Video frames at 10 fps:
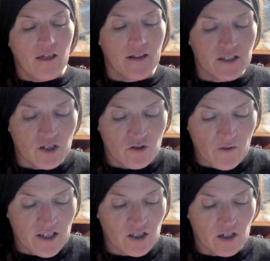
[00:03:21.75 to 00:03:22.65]
"That's a
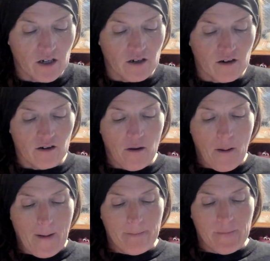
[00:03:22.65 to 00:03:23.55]
dresser,"
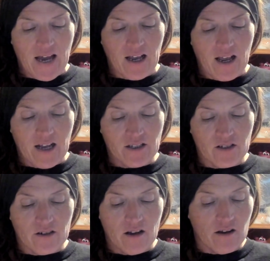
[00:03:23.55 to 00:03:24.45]
Maggie
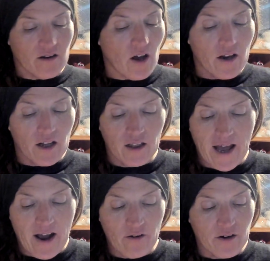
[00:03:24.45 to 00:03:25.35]
answered, not
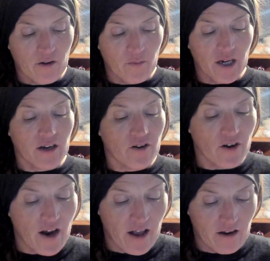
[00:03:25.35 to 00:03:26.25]
aloud, but in
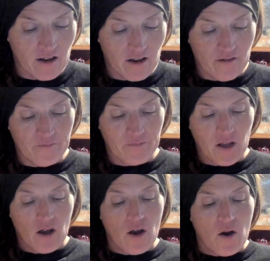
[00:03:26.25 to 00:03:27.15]
her head.
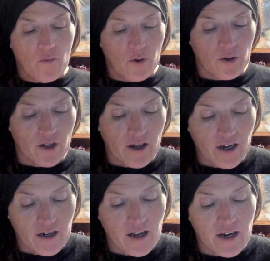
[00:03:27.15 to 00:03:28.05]
"Pull on
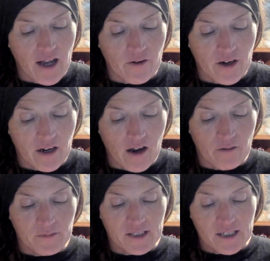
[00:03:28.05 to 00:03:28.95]
it and out it
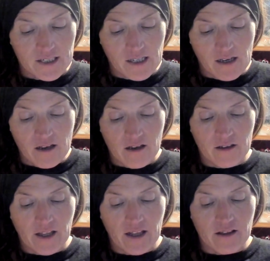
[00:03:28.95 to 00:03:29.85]
comes, see?
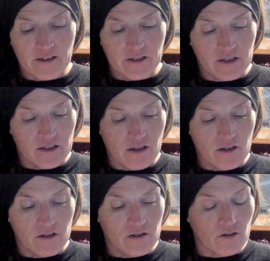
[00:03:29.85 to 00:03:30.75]
Like this.
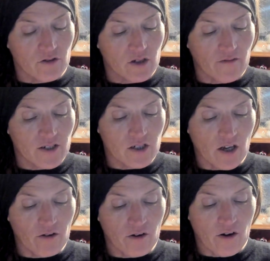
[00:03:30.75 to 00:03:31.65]
Don't shove each
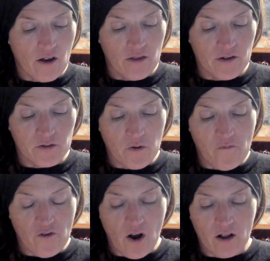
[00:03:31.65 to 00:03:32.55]
other. There's room
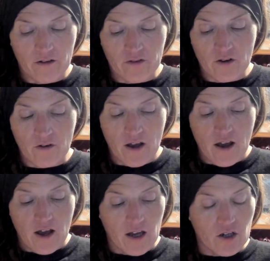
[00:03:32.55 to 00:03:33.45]
for all of you,
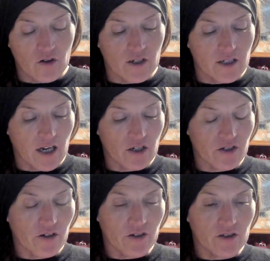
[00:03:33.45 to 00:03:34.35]
and you can take
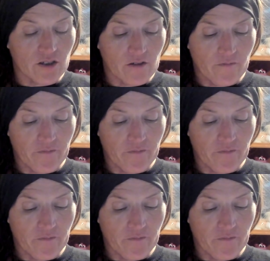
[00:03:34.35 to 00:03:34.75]
turns."